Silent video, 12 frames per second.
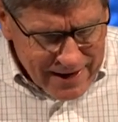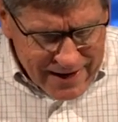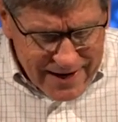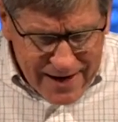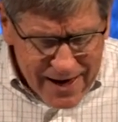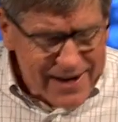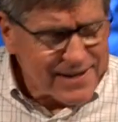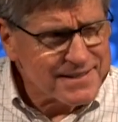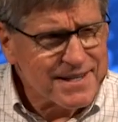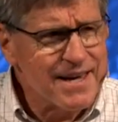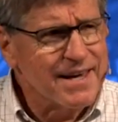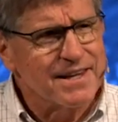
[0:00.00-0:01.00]
He
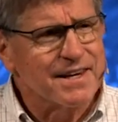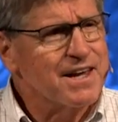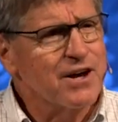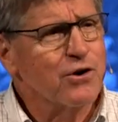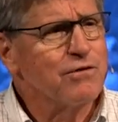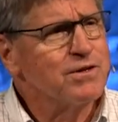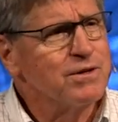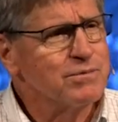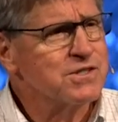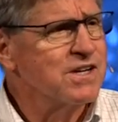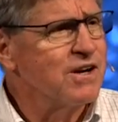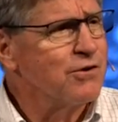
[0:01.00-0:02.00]
hadn't taken care of
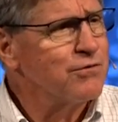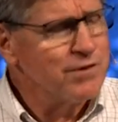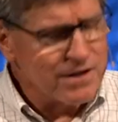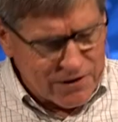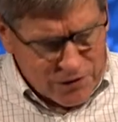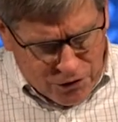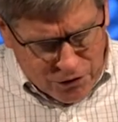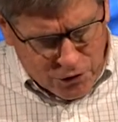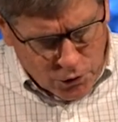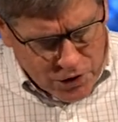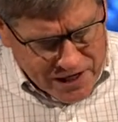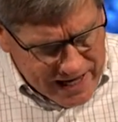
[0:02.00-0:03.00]
himself in
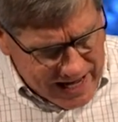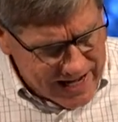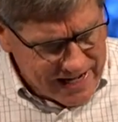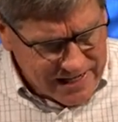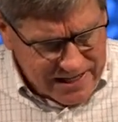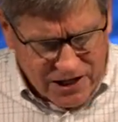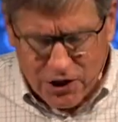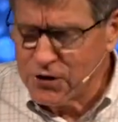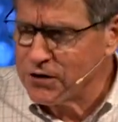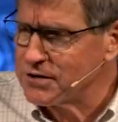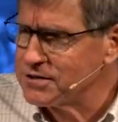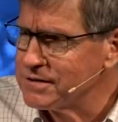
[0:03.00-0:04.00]
38
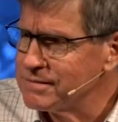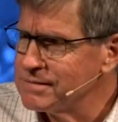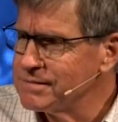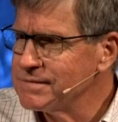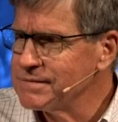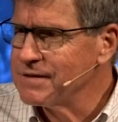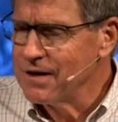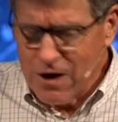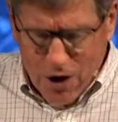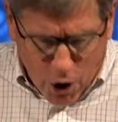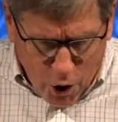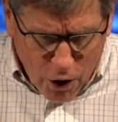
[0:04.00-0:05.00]
years.
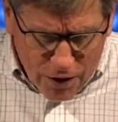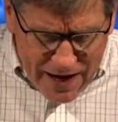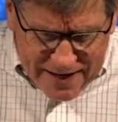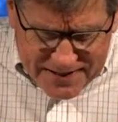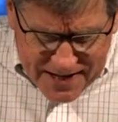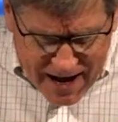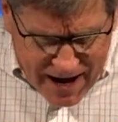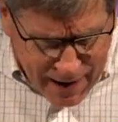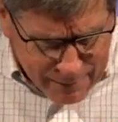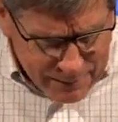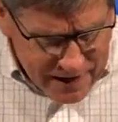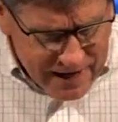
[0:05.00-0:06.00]
All that
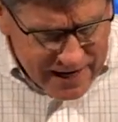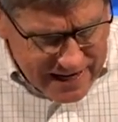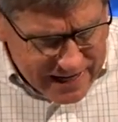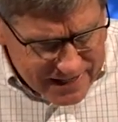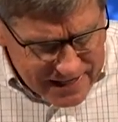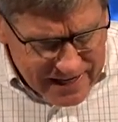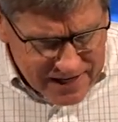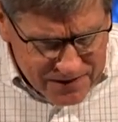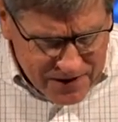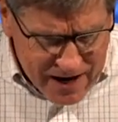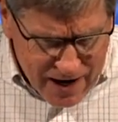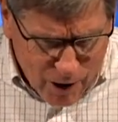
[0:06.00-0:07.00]
time, he had
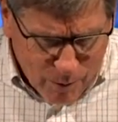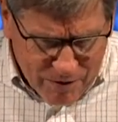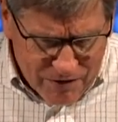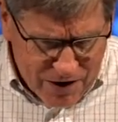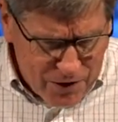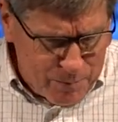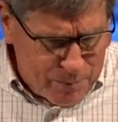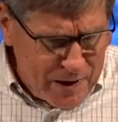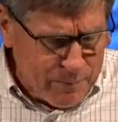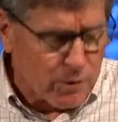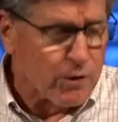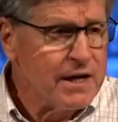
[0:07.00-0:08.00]
needed the help of other
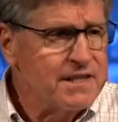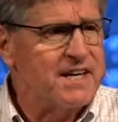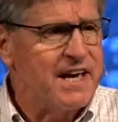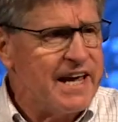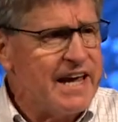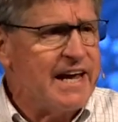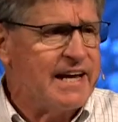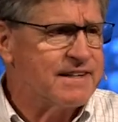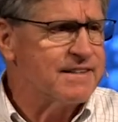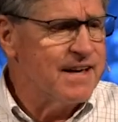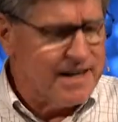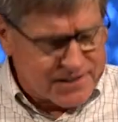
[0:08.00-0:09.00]
people to
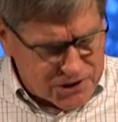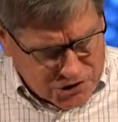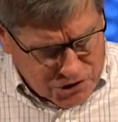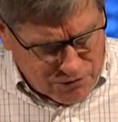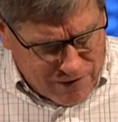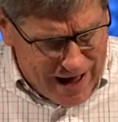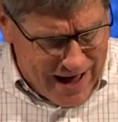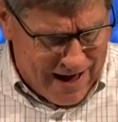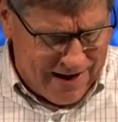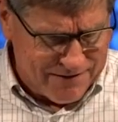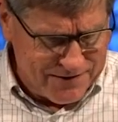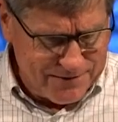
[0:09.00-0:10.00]
eat and to
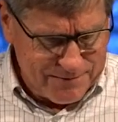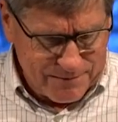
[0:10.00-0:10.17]
survive.